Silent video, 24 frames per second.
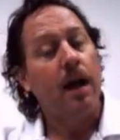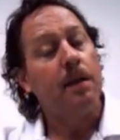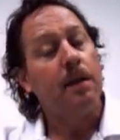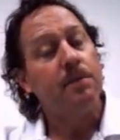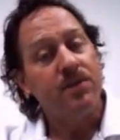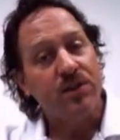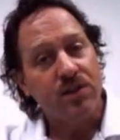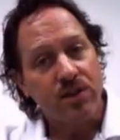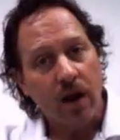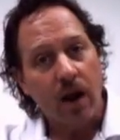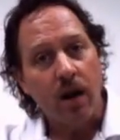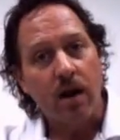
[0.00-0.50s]

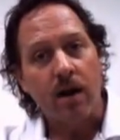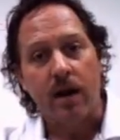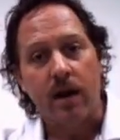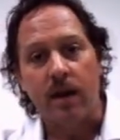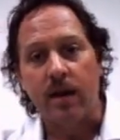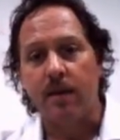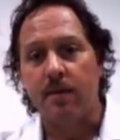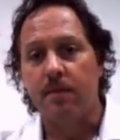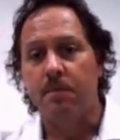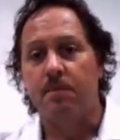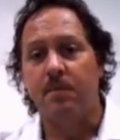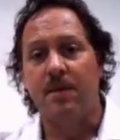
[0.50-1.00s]
I'm
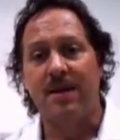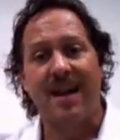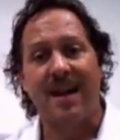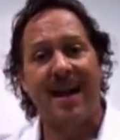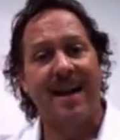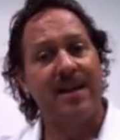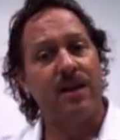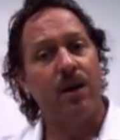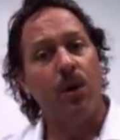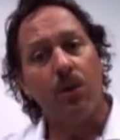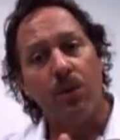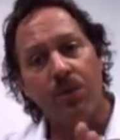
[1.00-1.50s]
sorry, but
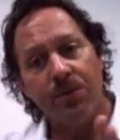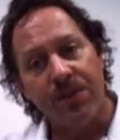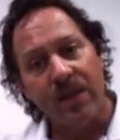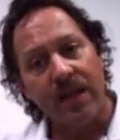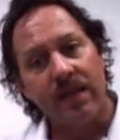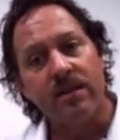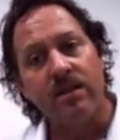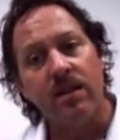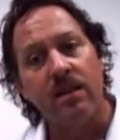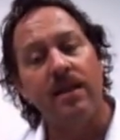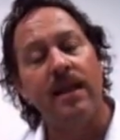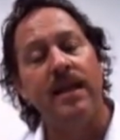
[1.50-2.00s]
I don't
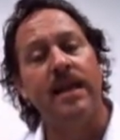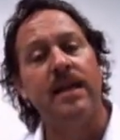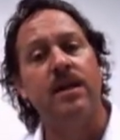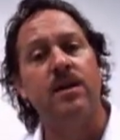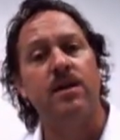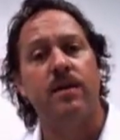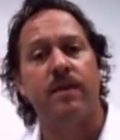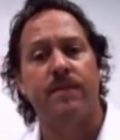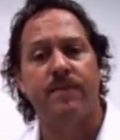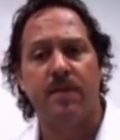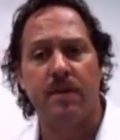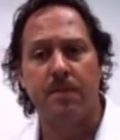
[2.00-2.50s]
think the
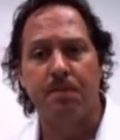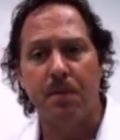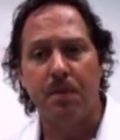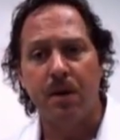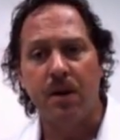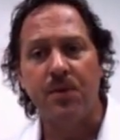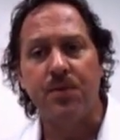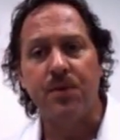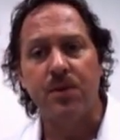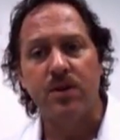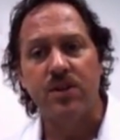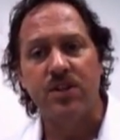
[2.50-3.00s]
leader of the
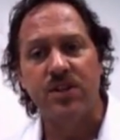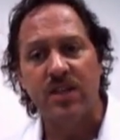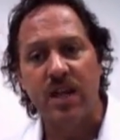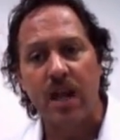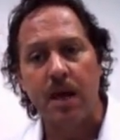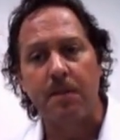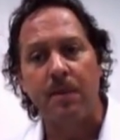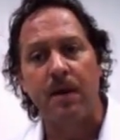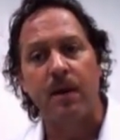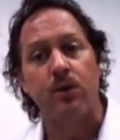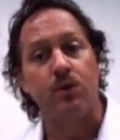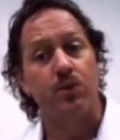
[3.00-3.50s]
Birther
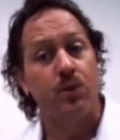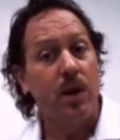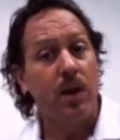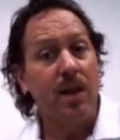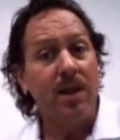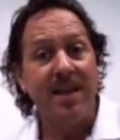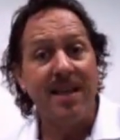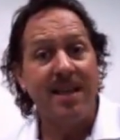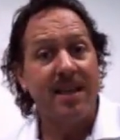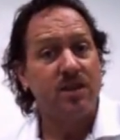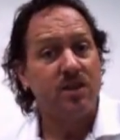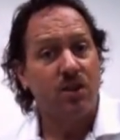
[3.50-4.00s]
Summit
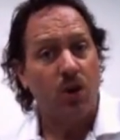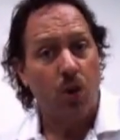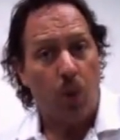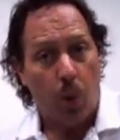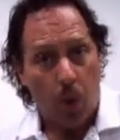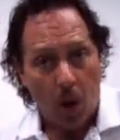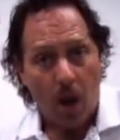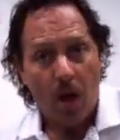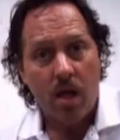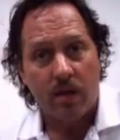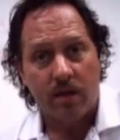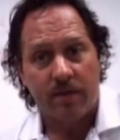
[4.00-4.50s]
really is
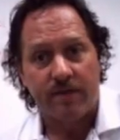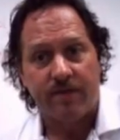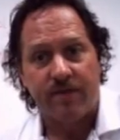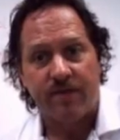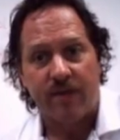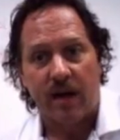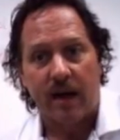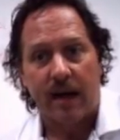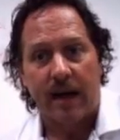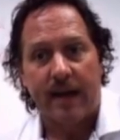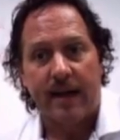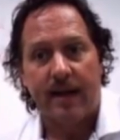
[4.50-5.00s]

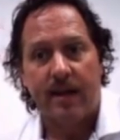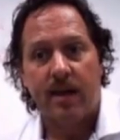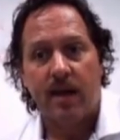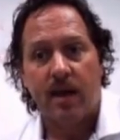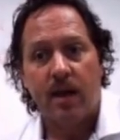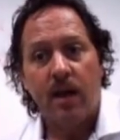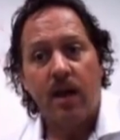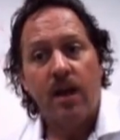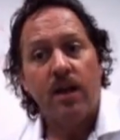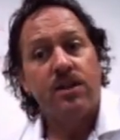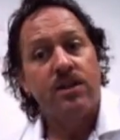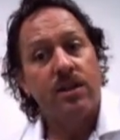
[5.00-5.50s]

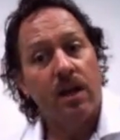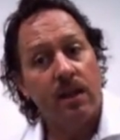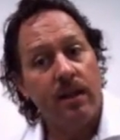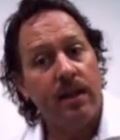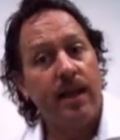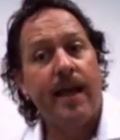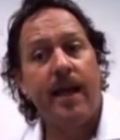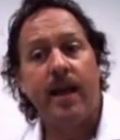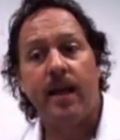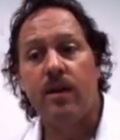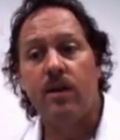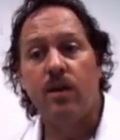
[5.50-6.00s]
qualified to
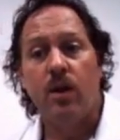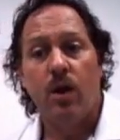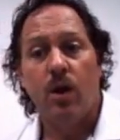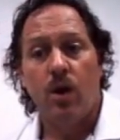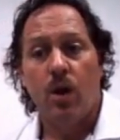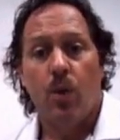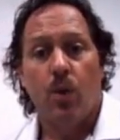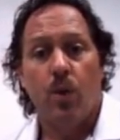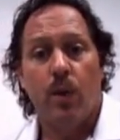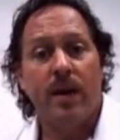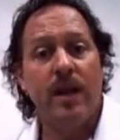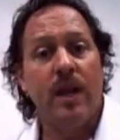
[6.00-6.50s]

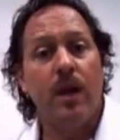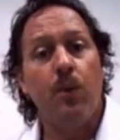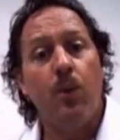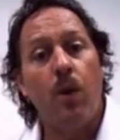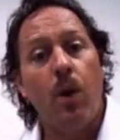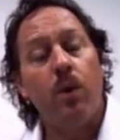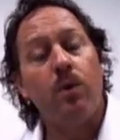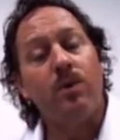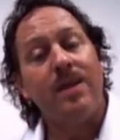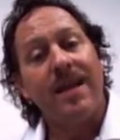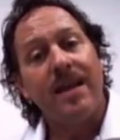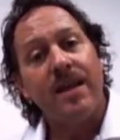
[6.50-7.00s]
lead when he
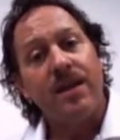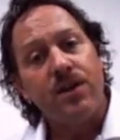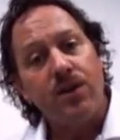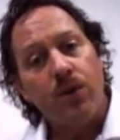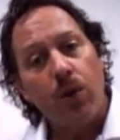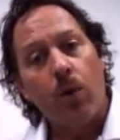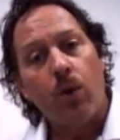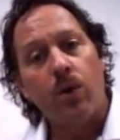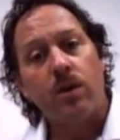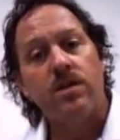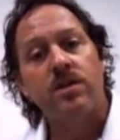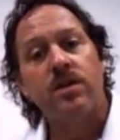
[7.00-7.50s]
won't
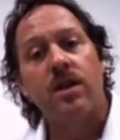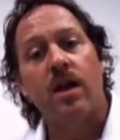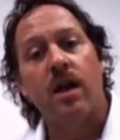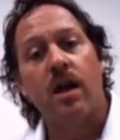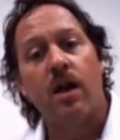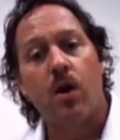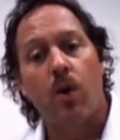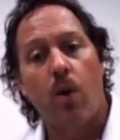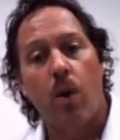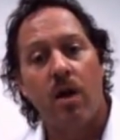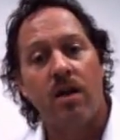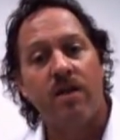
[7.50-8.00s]
endorse
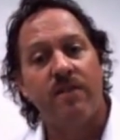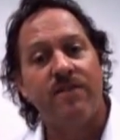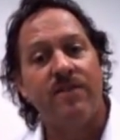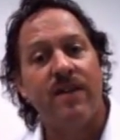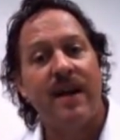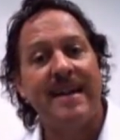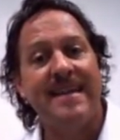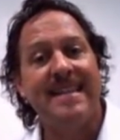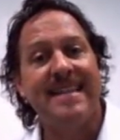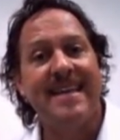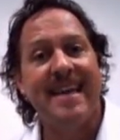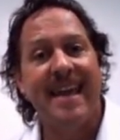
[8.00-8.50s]
a
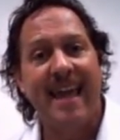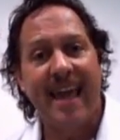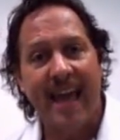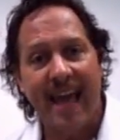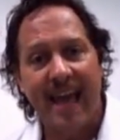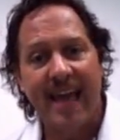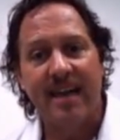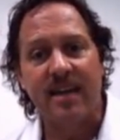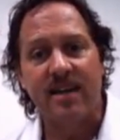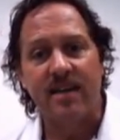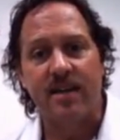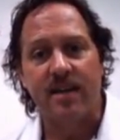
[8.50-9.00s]
qualified
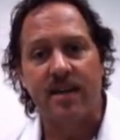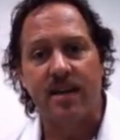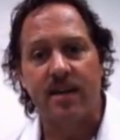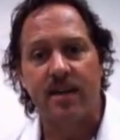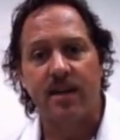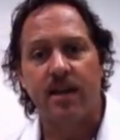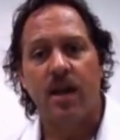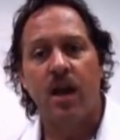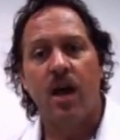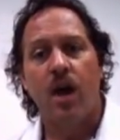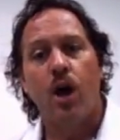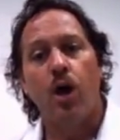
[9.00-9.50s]

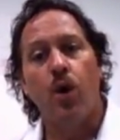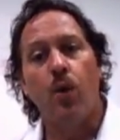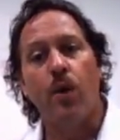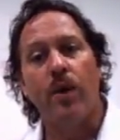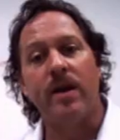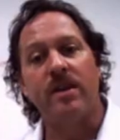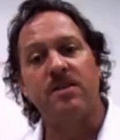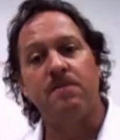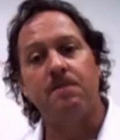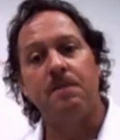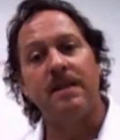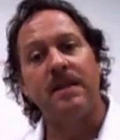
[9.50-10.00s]
candidate
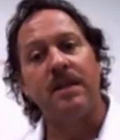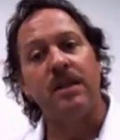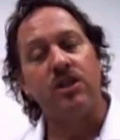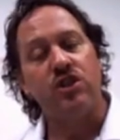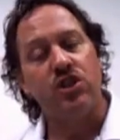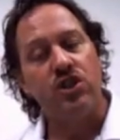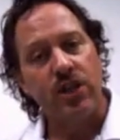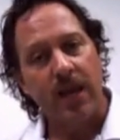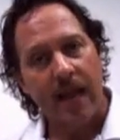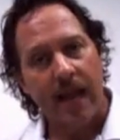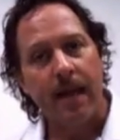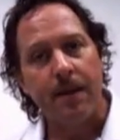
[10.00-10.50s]
who has been
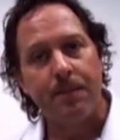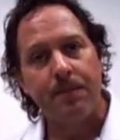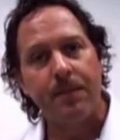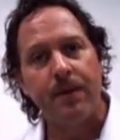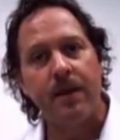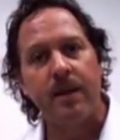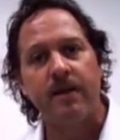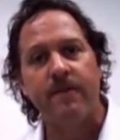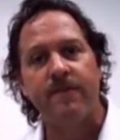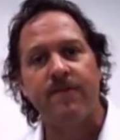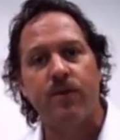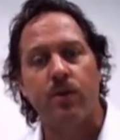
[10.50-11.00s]
a
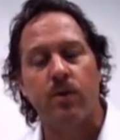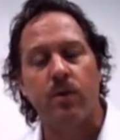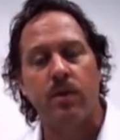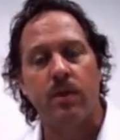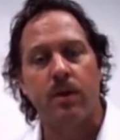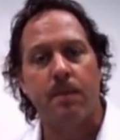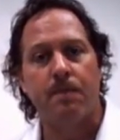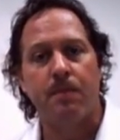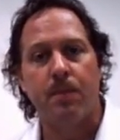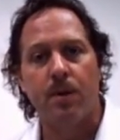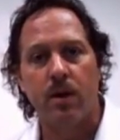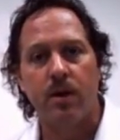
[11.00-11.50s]
champion
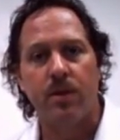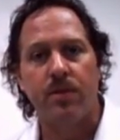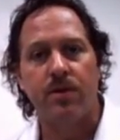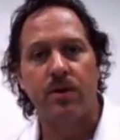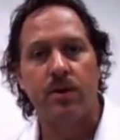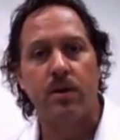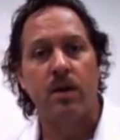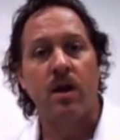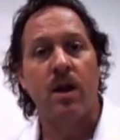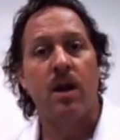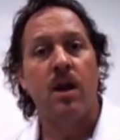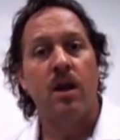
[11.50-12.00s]
for the
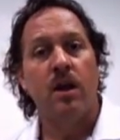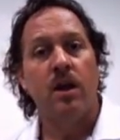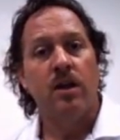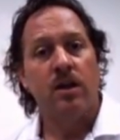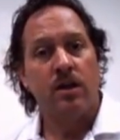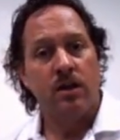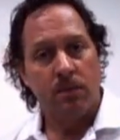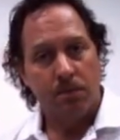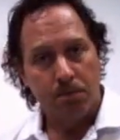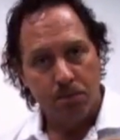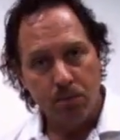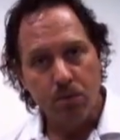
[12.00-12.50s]
birther
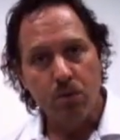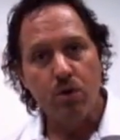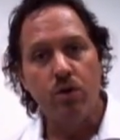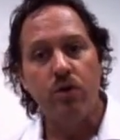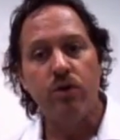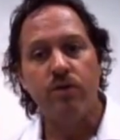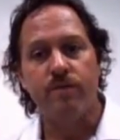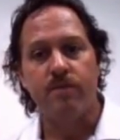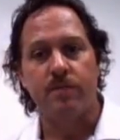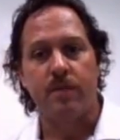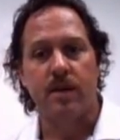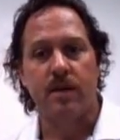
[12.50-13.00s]

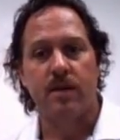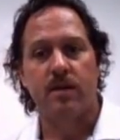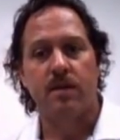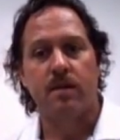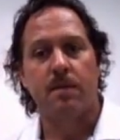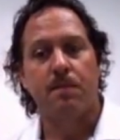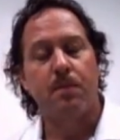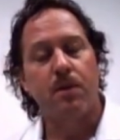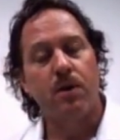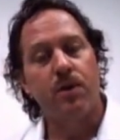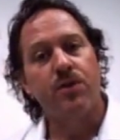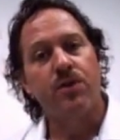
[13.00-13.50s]

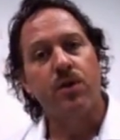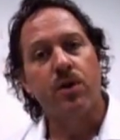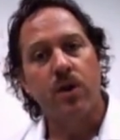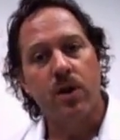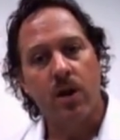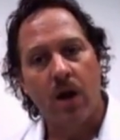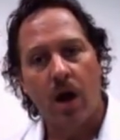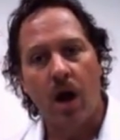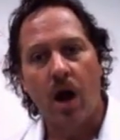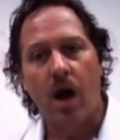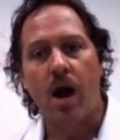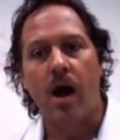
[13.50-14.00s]
movement, the
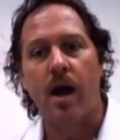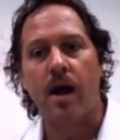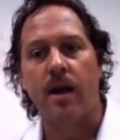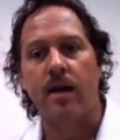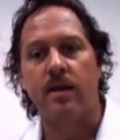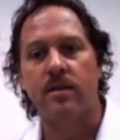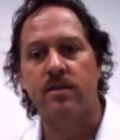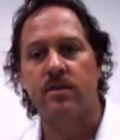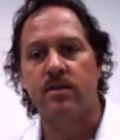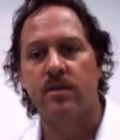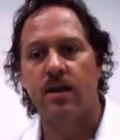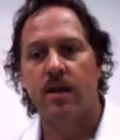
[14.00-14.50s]
birther
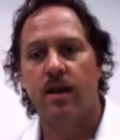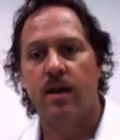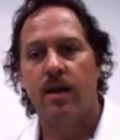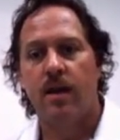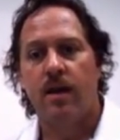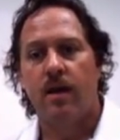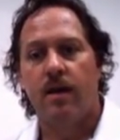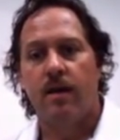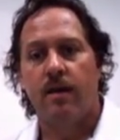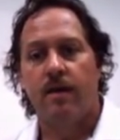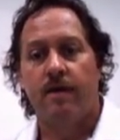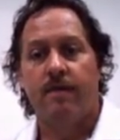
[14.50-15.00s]
cause,
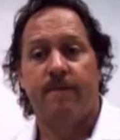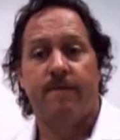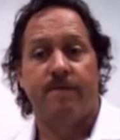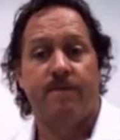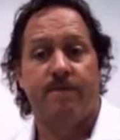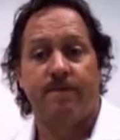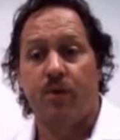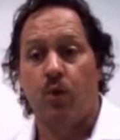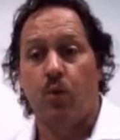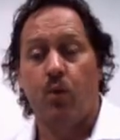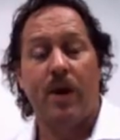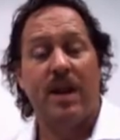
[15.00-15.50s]

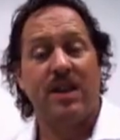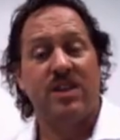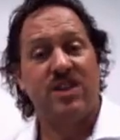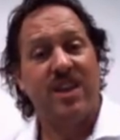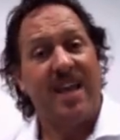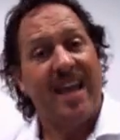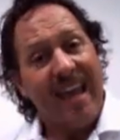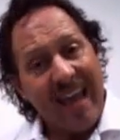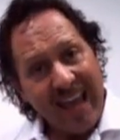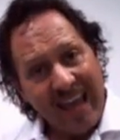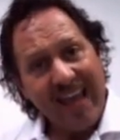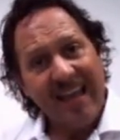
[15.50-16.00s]
for
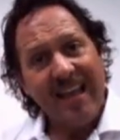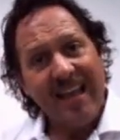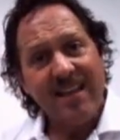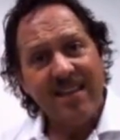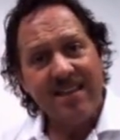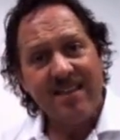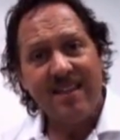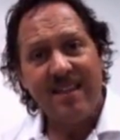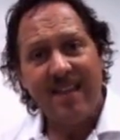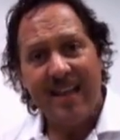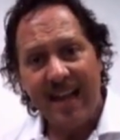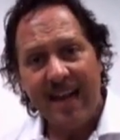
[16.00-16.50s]
which he
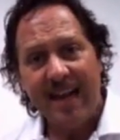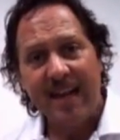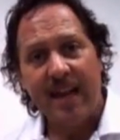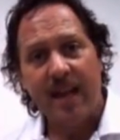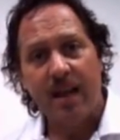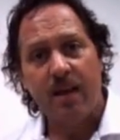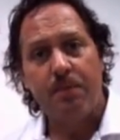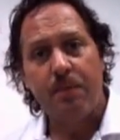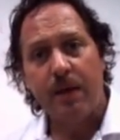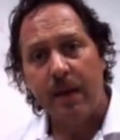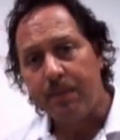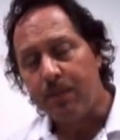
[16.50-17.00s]
is
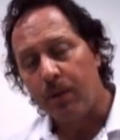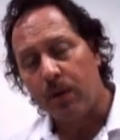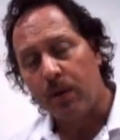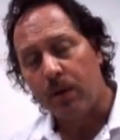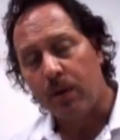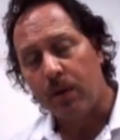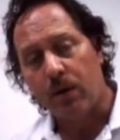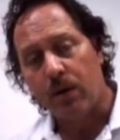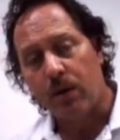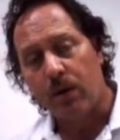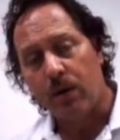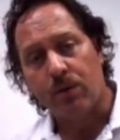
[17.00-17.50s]
leading
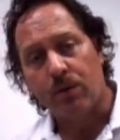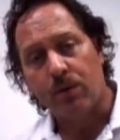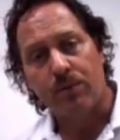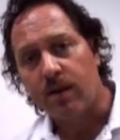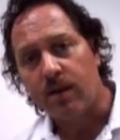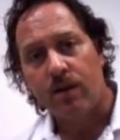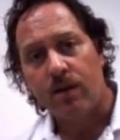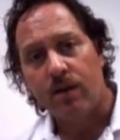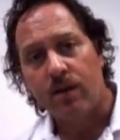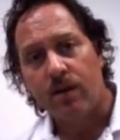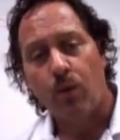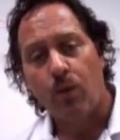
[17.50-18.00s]
people around
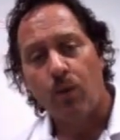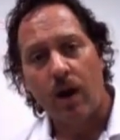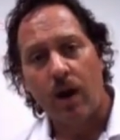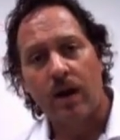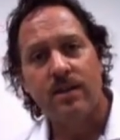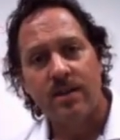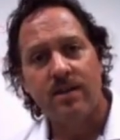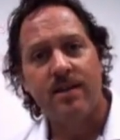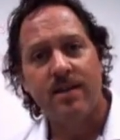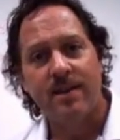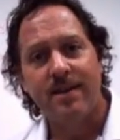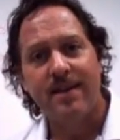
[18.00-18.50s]
in
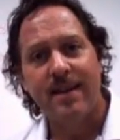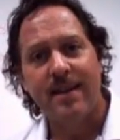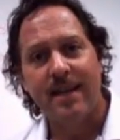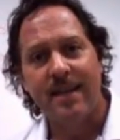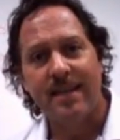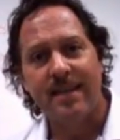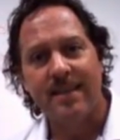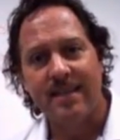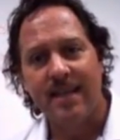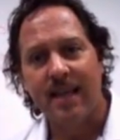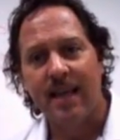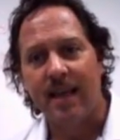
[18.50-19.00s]
Washington,
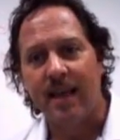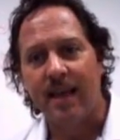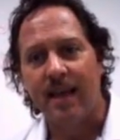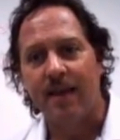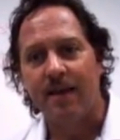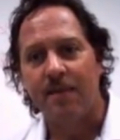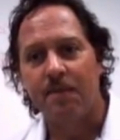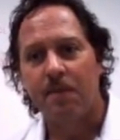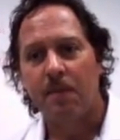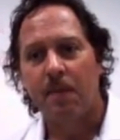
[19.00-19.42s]
D.C.